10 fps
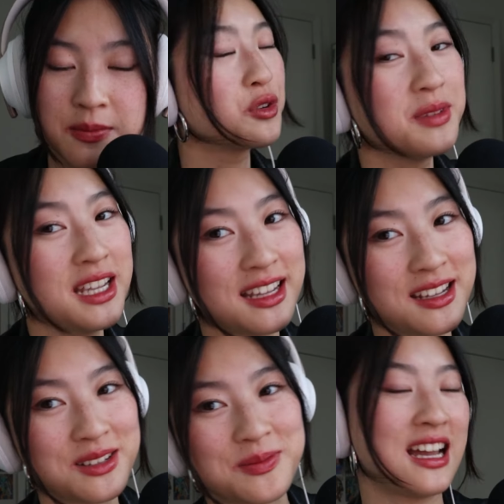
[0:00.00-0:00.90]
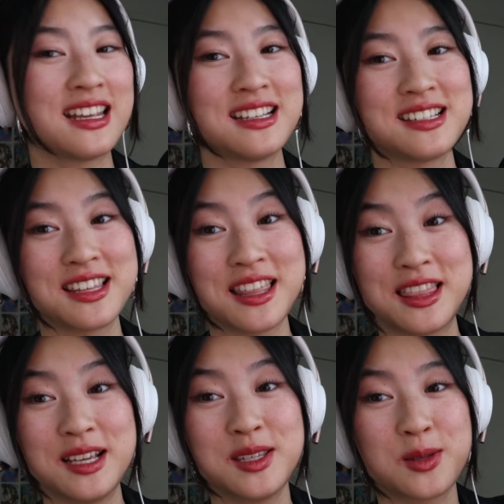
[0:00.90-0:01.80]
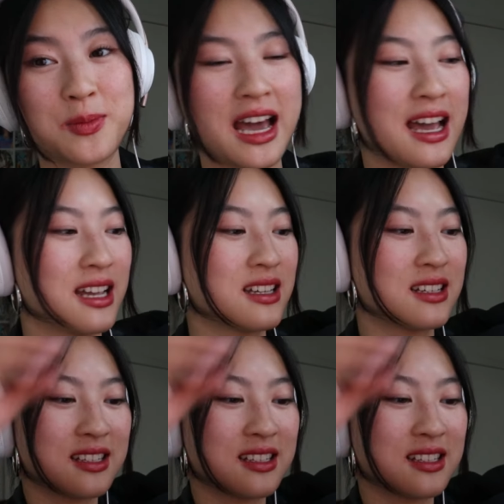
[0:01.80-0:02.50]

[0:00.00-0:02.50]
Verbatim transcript: For me, that is this bag.